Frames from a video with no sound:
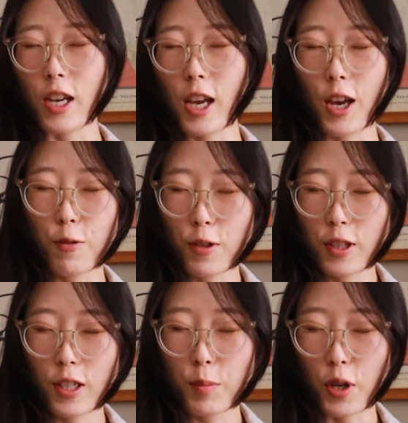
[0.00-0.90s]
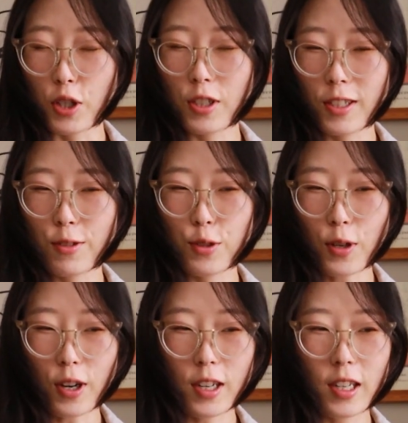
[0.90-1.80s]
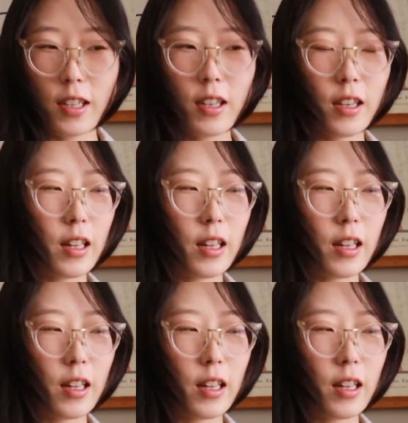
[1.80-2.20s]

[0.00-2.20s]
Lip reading: I can't really push it too hard.